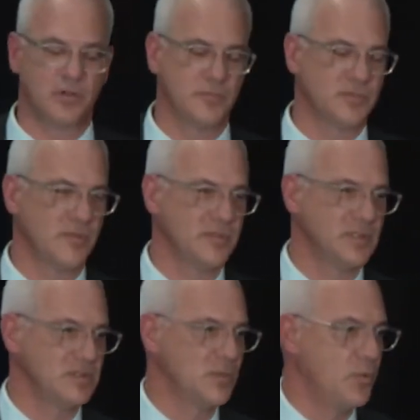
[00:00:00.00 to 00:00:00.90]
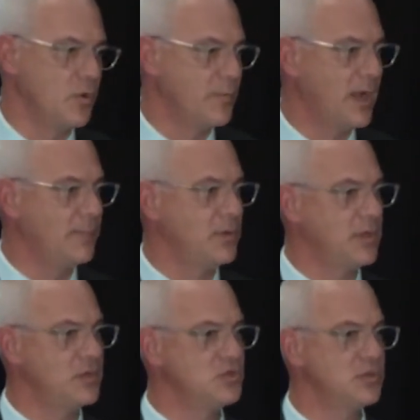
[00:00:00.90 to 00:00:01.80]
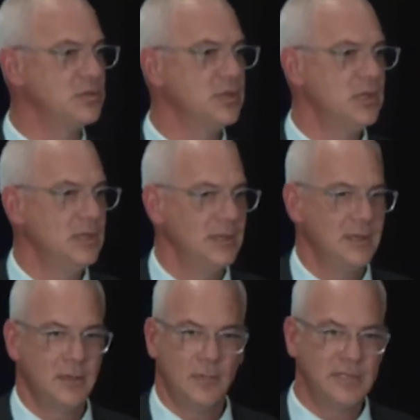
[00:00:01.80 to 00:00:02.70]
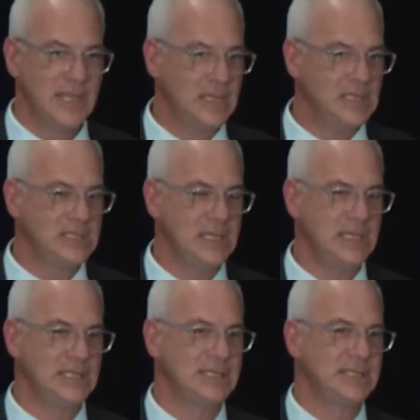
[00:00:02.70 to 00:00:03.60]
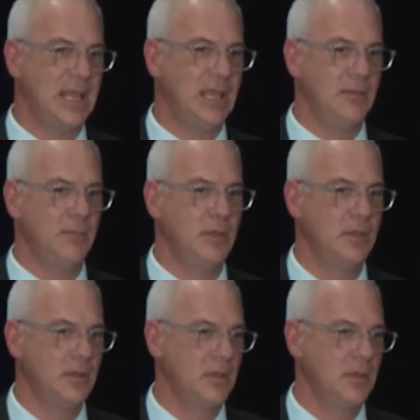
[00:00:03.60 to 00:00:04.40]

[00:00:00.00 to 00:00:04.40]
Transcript: service and support population. We tend to see the same